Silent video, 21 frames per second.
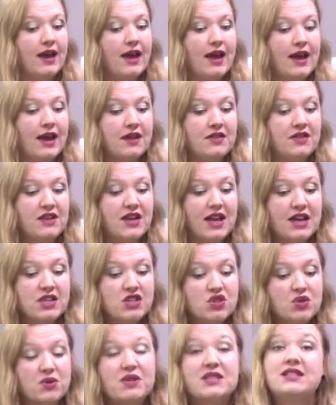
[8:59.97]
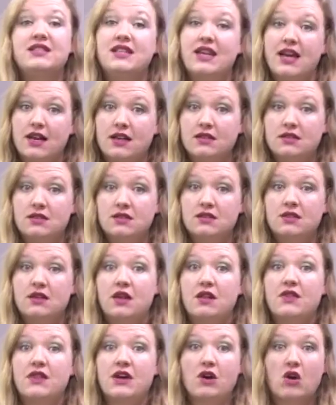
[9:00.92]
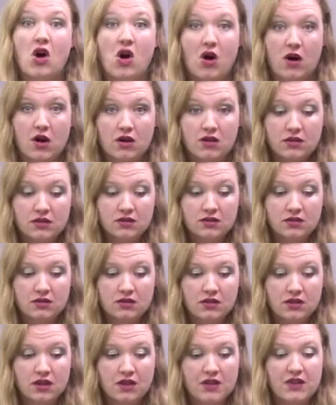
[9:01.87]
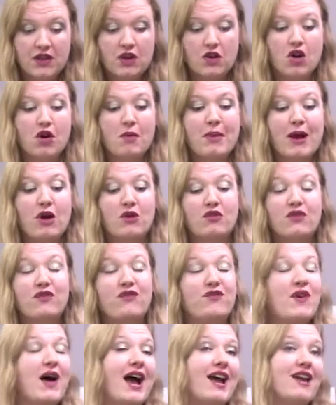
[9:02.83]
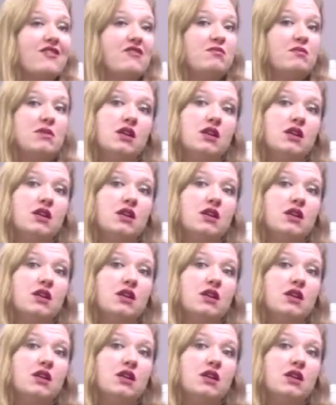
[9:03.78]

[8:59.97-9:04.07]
And the answer is yes, there are. There are about 5